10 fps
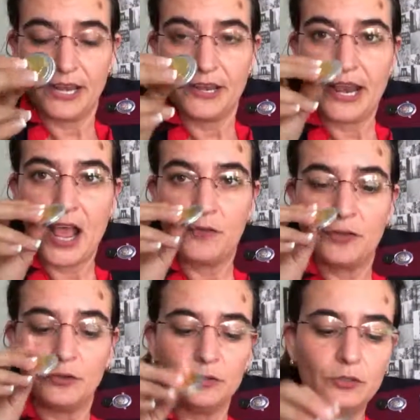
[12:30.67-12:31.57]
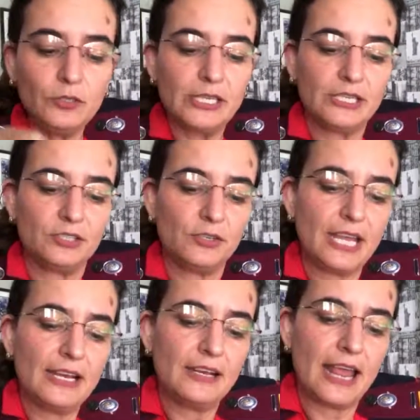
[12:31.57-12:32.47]
Now, the rule is you
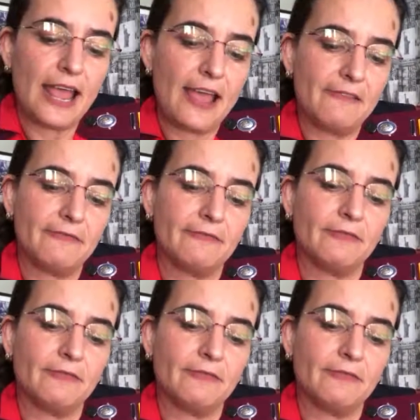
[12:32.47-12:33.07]
cannot have